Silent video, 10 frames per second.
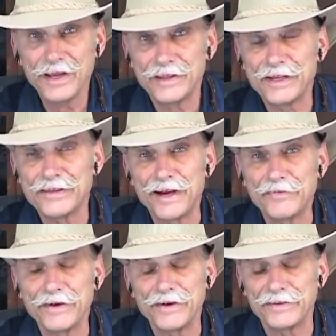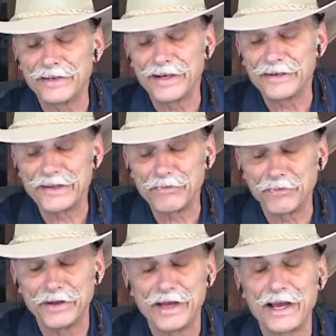That's how, you know, that is
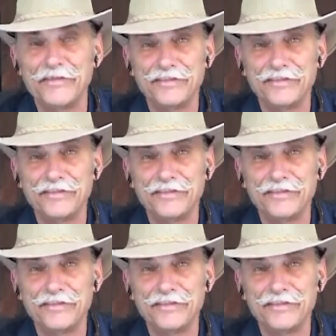what I've